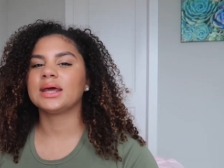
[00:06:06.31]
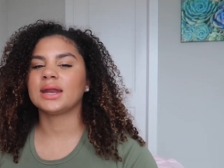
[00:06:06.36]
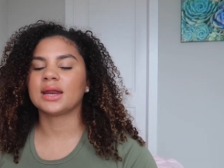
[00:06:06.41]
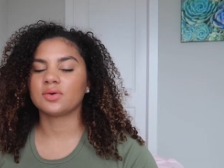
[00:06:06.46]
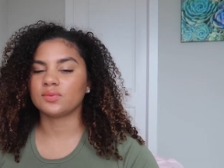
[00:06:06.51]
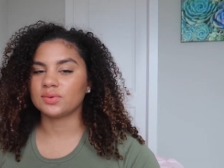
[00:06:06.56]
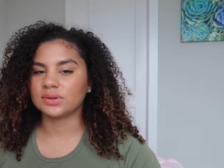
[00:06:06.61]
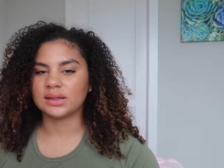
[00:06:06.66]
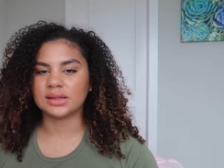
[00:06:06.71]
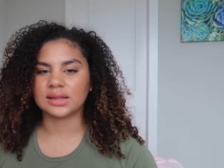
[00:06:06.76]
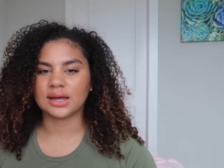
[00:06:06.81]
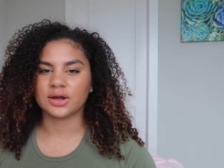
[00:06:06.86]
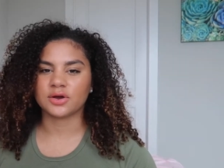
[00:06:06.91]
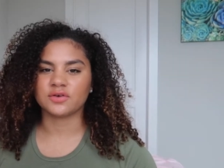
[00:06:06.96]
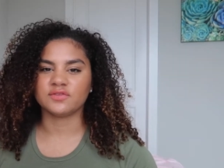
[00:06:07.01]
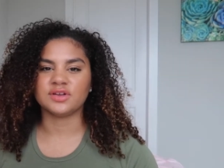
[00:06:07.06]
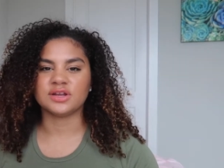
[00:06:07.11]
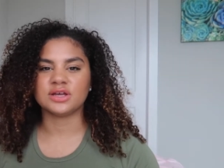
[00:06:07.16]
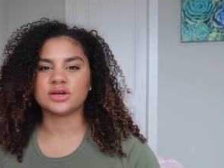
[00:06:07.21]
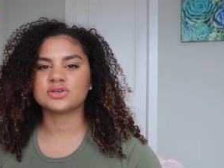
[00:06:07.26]
And I really like
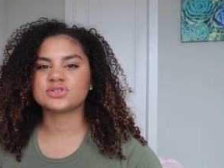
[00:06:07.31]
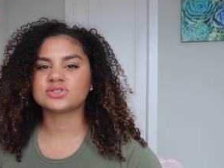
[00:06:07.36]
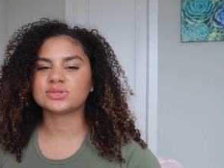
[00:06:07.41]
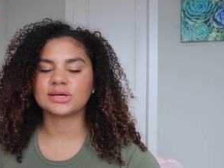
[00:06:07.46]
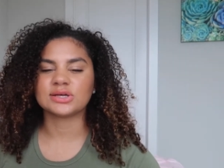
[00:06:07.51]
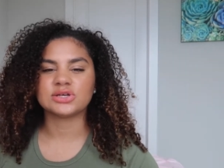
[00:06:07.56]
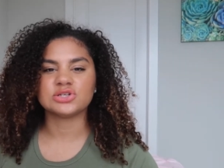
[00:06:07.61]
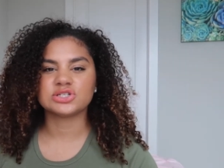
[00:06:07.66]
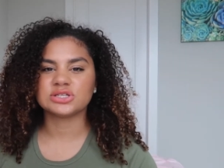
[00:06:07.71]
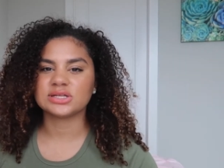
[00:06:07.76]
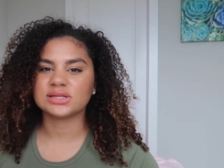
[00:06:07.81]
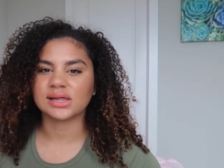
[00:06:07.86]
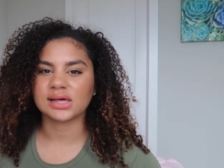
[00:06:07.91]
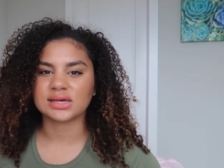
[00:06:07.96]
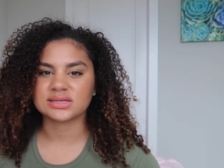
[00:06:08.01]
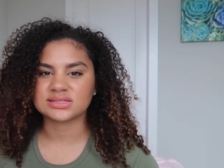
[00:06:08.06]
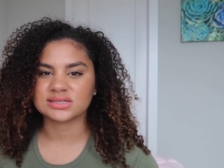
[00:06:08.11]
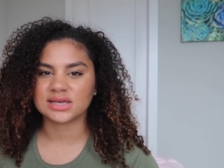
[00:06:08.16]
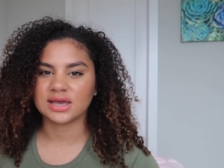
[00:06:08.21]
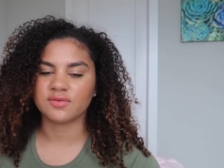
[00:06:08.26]
her videos. So I usually
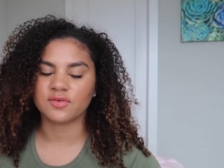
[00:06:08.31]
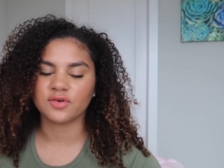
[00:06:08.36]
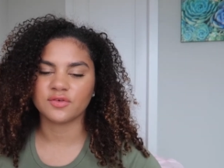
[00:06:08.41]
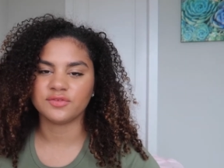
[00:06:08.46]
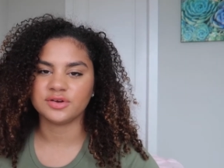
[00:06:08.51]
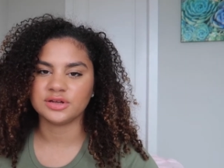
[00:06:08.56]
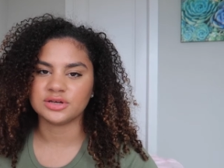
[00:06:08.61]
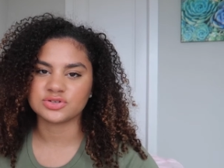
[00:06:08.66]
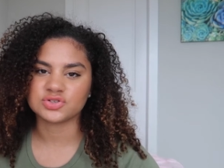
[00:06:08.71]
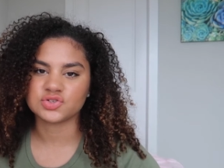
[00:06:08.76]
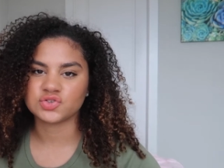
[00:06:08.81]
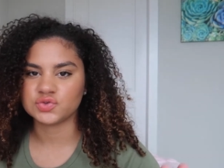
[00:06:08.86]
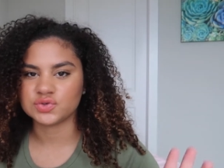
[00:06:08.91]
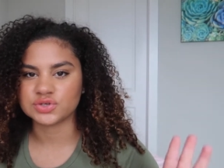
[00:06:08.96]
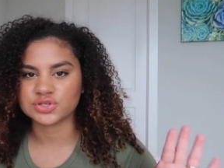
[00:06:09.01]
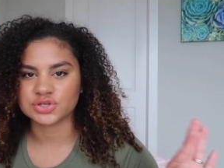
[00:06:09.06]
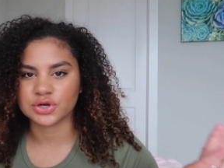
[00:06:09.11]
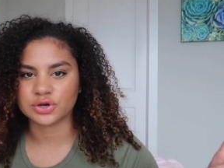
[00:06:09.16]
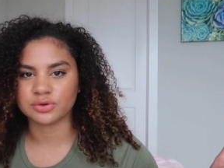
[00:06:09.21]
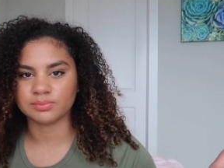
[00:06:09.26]
like save her videos to
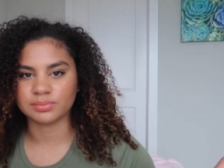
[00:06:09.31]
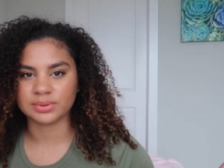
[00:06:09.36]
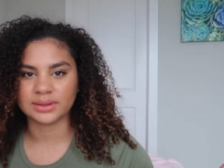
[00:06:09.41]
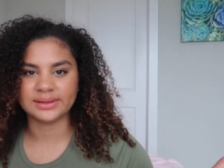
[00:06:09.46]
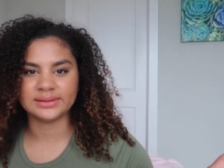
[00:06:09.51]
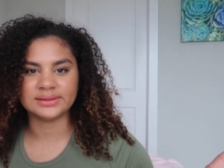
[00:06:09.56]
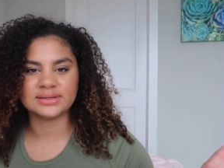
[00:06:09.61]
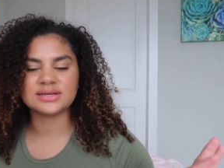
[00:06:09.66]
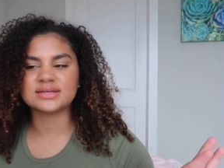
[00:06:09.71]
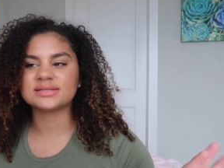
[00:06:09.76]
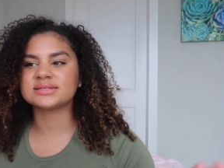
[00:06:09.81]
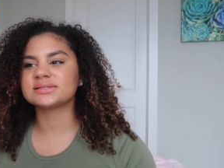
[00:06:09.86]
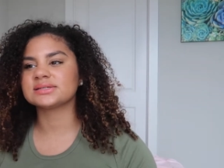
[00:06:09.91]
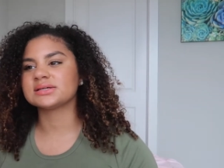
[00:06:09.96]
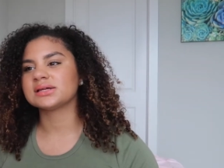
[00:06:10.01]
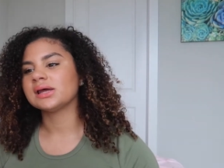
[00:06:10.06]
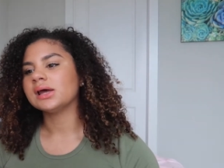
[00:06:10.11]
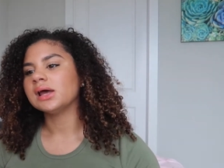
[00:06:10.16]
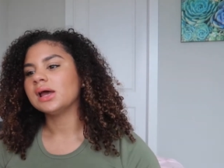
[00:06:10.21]
a certain playlist